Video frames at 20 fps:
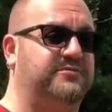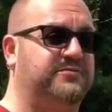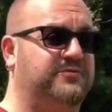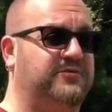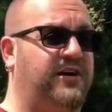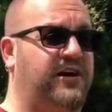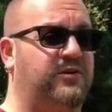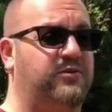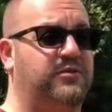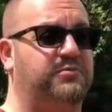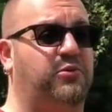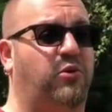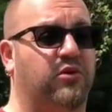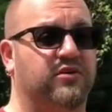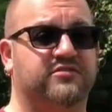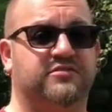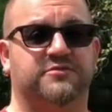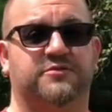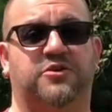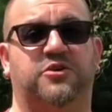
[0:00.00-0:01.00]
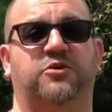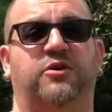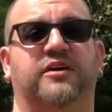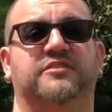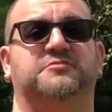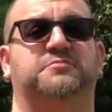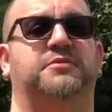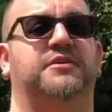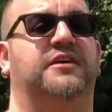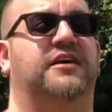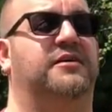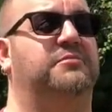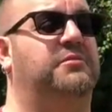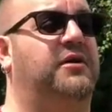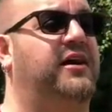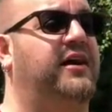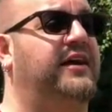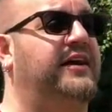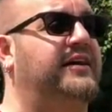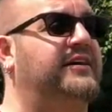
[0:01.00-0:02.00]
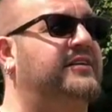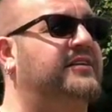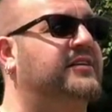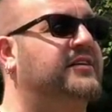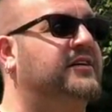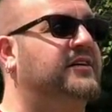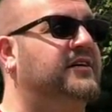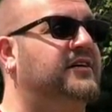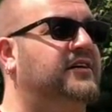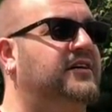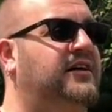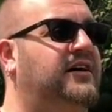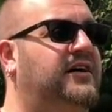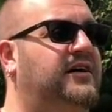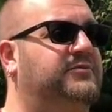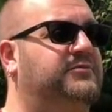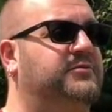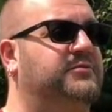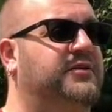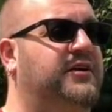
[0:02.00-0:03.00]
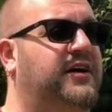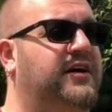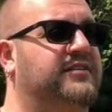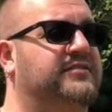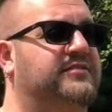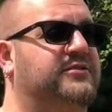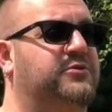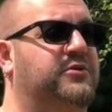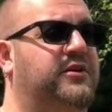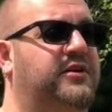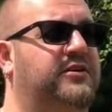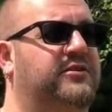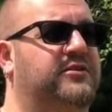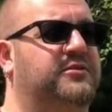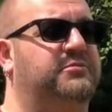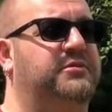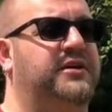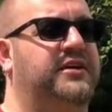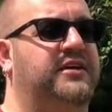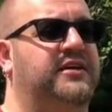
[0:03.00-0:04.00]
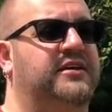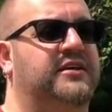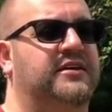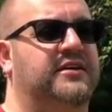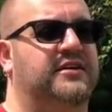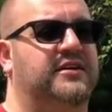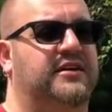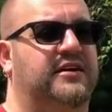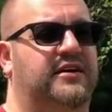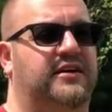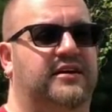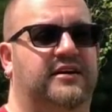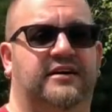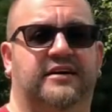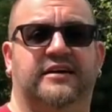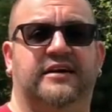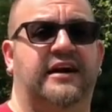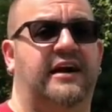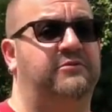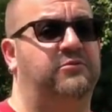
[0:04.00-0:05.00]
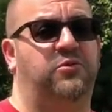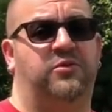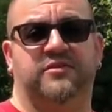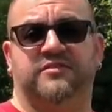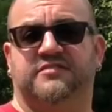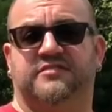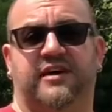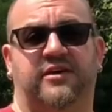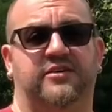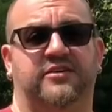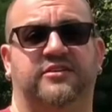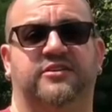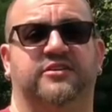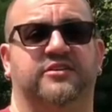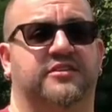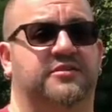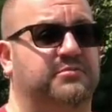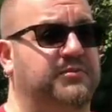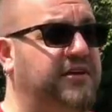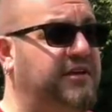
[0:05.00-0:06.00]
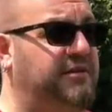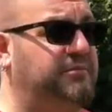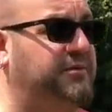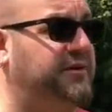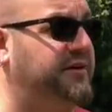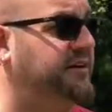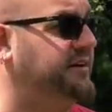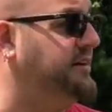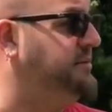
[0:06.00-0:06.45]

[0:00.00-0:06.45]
of a lot of reports of Q S B on my end uh, from the guys that were hearing me. Uh, everyone sounded good to me, but